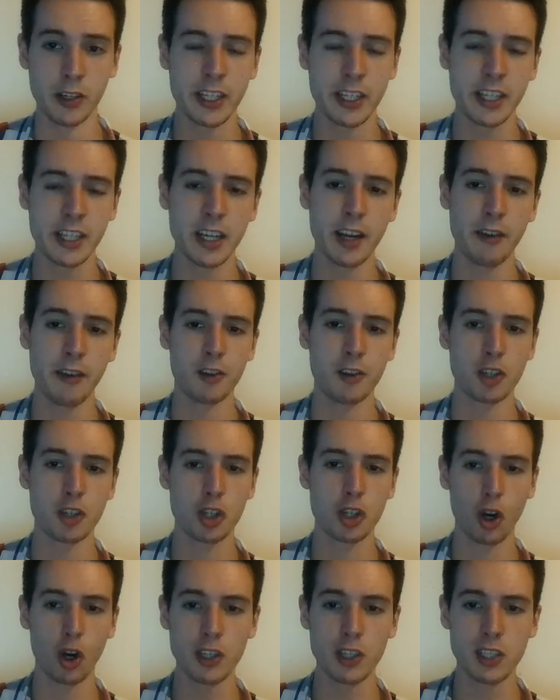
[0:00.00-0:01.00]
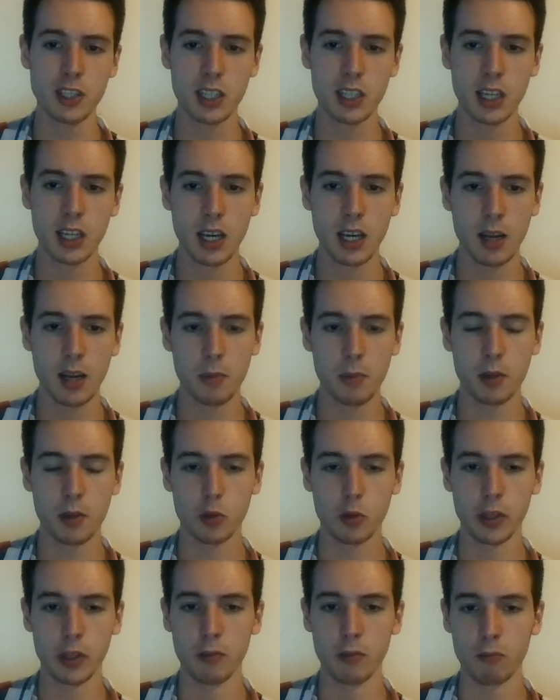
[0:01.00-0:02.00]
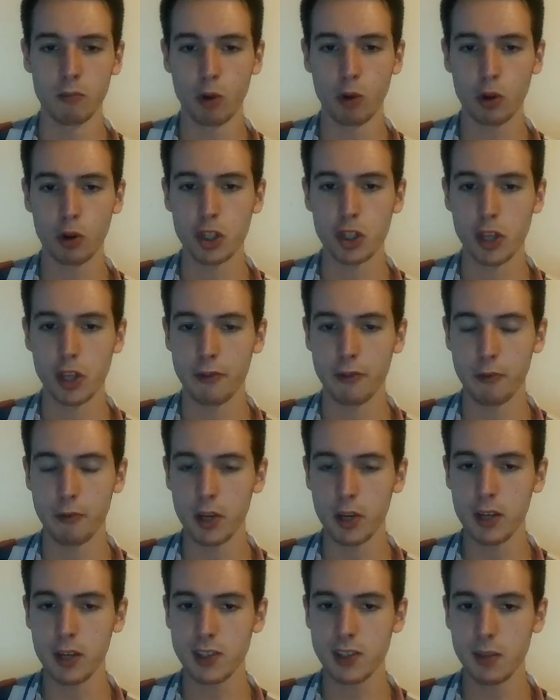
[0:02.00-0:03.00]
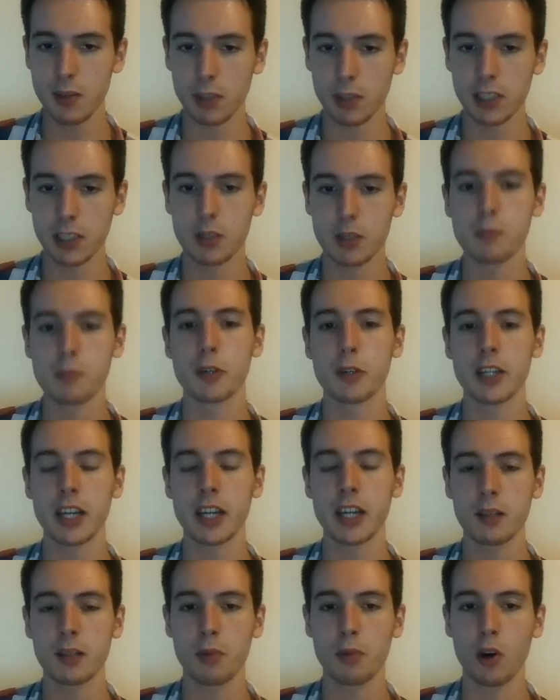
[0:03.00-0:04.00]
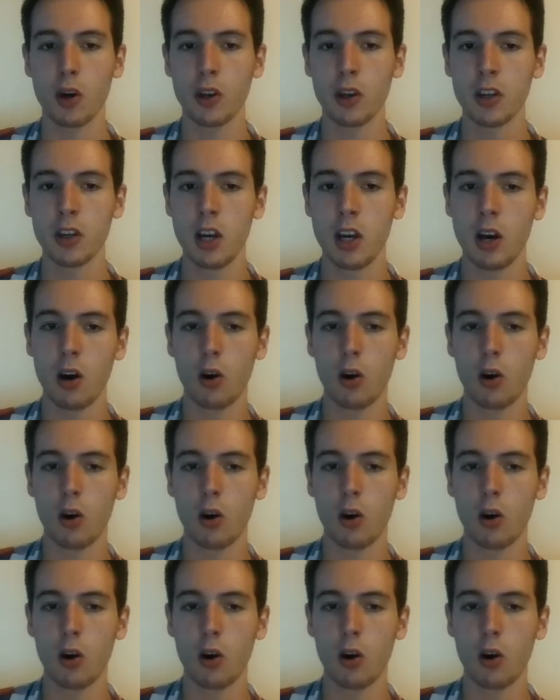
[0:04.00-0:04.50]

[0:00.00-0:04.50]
Here I have a choice between rook g3 simply to protect the pawn,